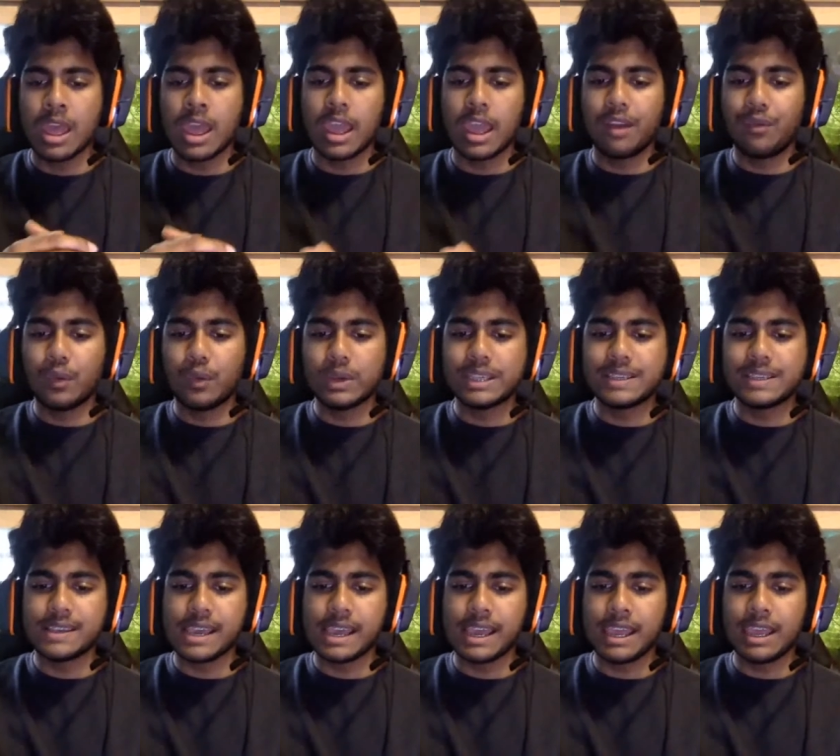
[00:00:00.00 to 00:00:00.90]
If we
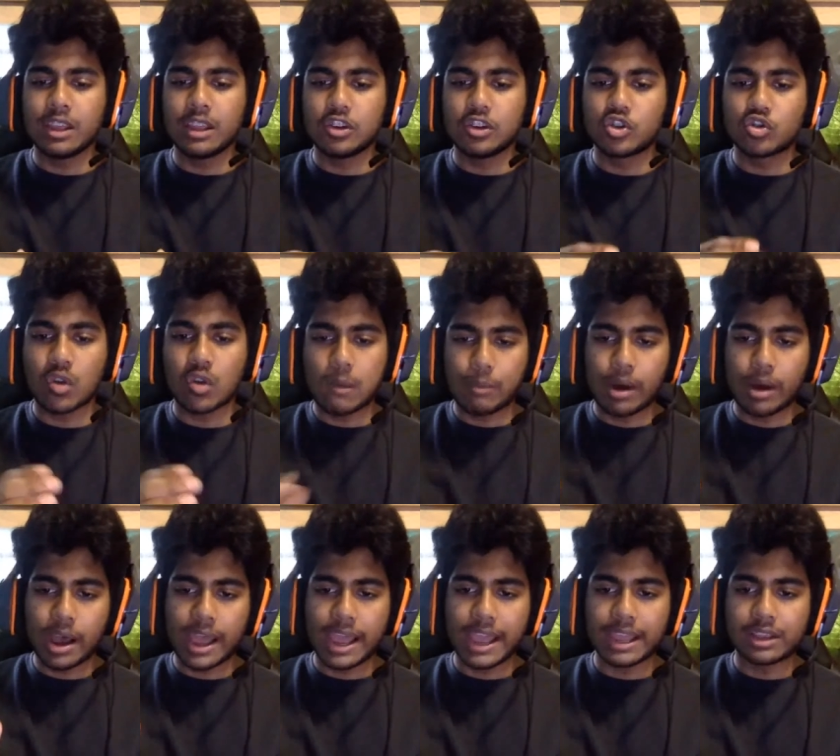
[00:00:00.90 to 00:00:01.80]
see drop
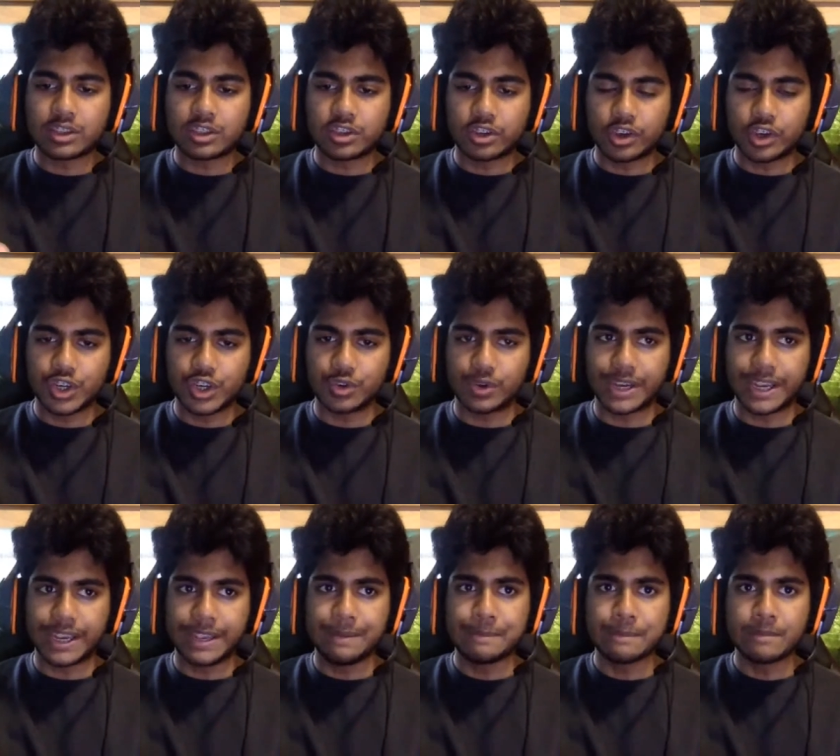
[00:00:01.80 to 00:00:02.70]
eye
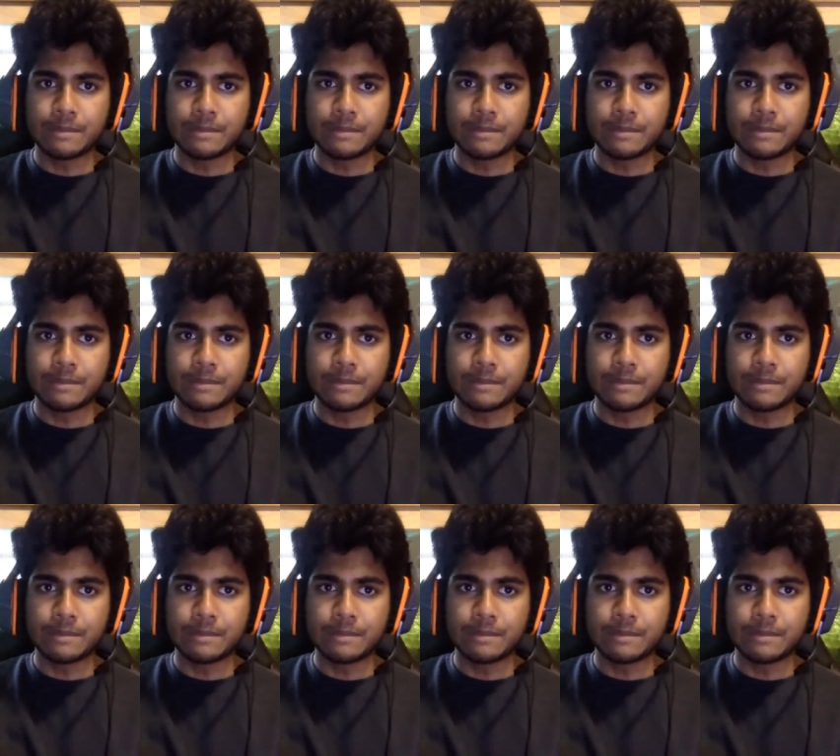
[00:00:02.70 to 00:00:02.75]
surgery,